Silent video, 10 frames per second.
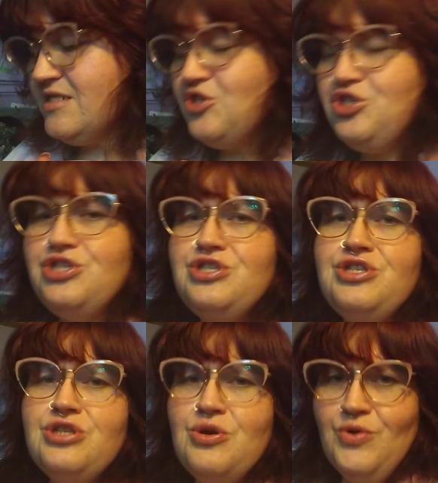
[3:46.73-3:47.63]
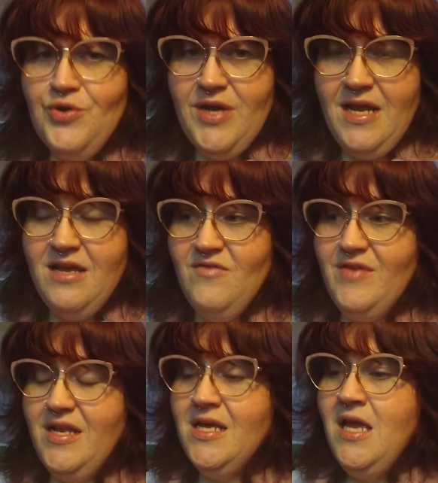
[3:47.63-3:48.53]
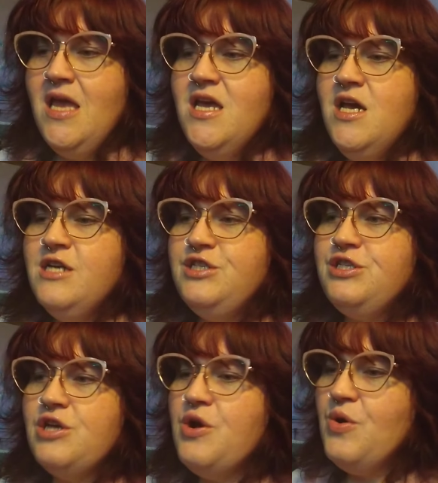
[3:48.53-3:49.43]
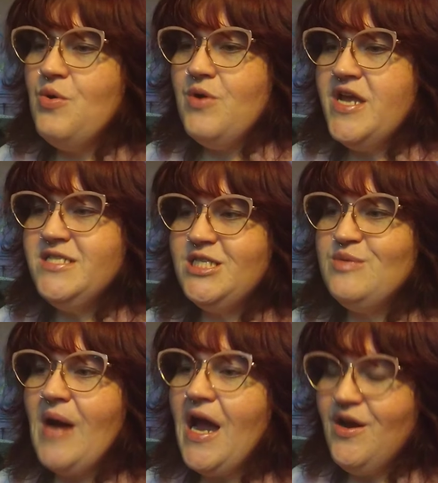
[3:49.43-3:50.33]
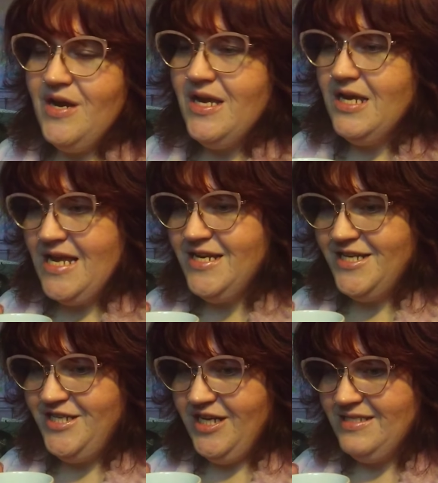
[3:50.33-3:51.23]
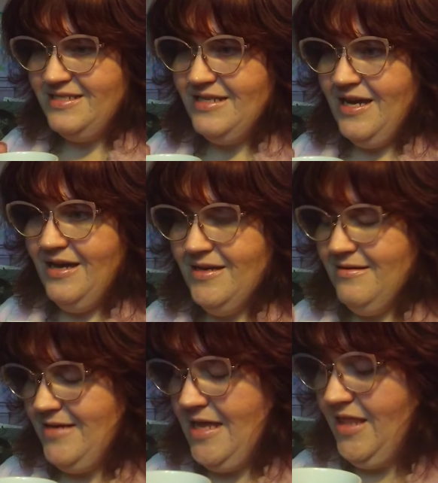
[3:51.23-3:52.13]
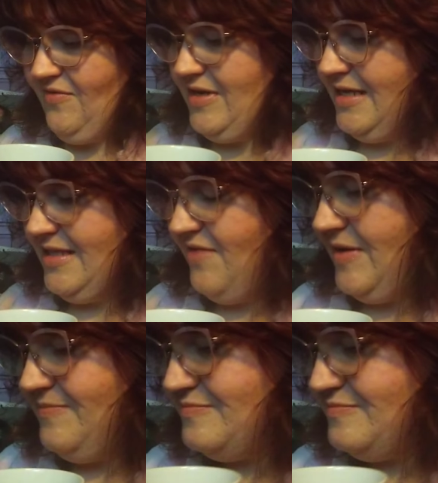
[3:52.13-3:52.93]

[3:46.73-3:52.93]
because she's so creative and so inspiring and I just uh I love it. I love it.